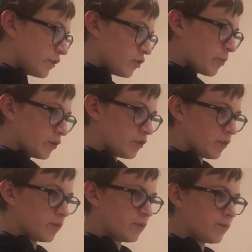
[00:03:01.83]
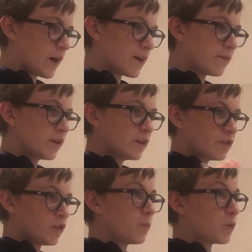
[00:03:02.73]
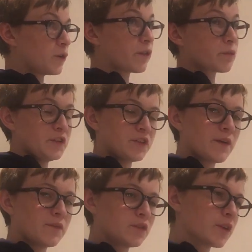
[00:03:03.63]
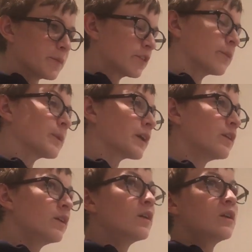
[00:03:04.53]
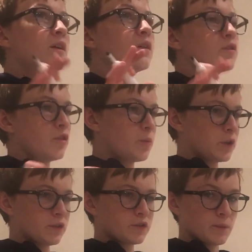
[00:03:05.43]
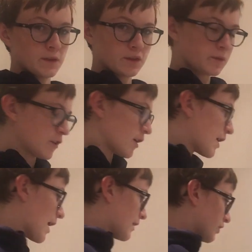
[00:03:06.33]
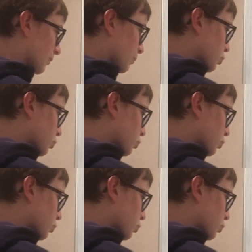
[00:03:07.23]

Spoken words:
2.25, 2.37, something, something, 2 point something, something, and it's about